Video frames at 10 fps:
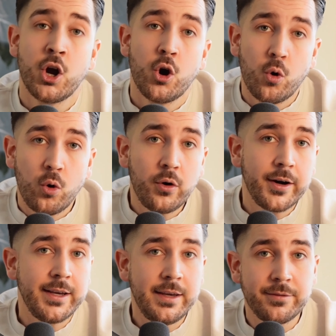or
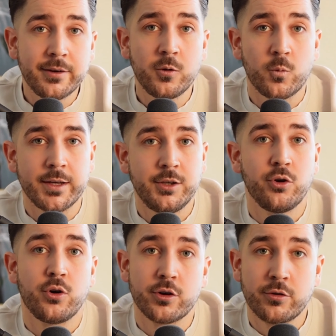even when you
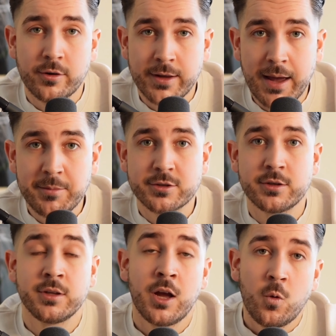order on Amazon
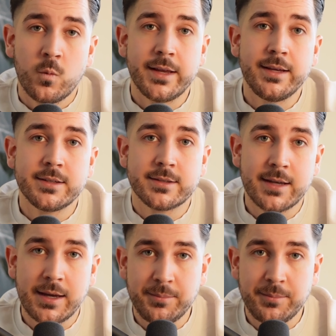within the same